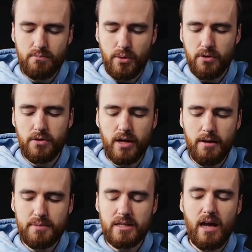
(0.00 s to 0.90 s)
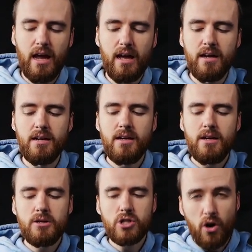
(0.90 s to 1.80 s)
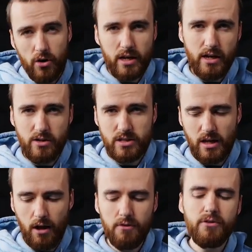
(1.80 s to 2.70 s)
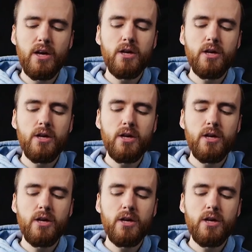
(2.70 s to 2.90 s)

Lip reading: Polar Depths and target yourself.